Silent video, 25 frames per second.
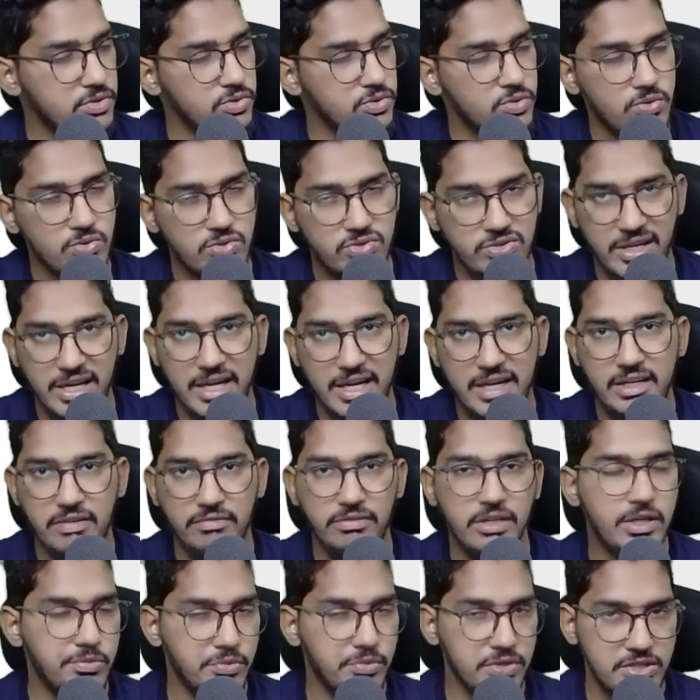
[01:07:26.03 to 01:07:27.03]
So straight
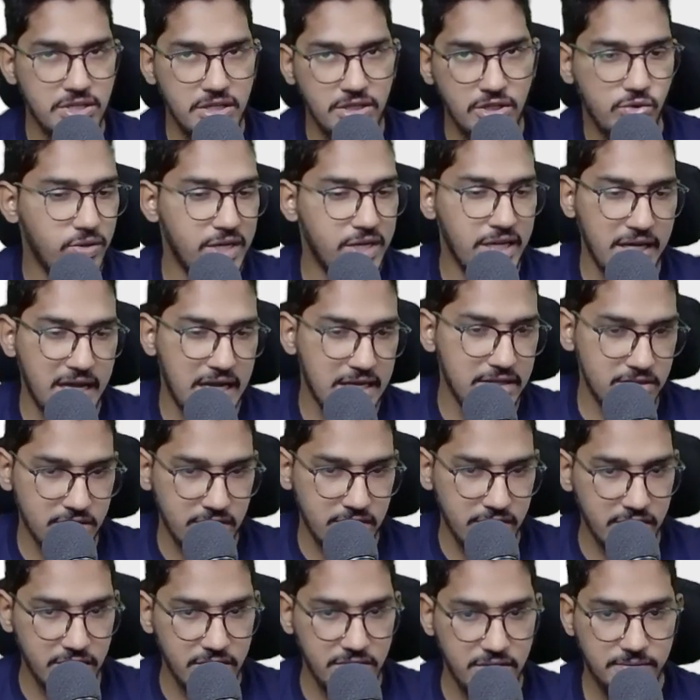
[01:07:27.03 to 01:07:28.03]
away question, you can
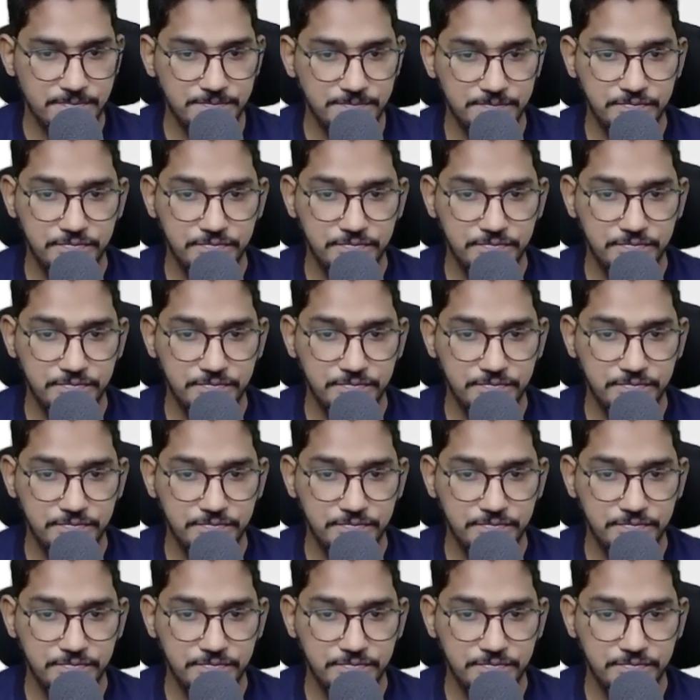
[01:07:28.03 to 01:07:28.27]
answer it.